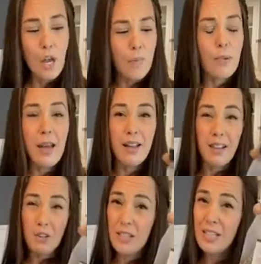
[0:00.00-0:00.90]
but
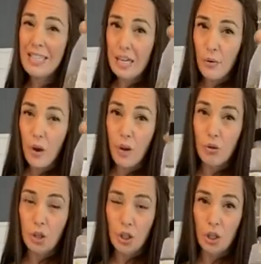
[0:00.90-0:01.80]
there's 0
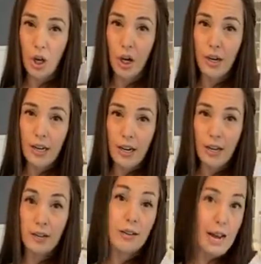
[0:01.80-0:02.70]
sugar
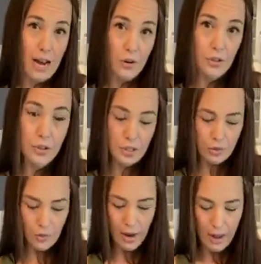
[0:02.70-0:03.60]
in ours,
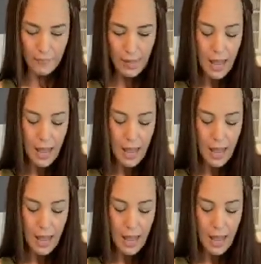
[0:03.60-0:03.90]
okay?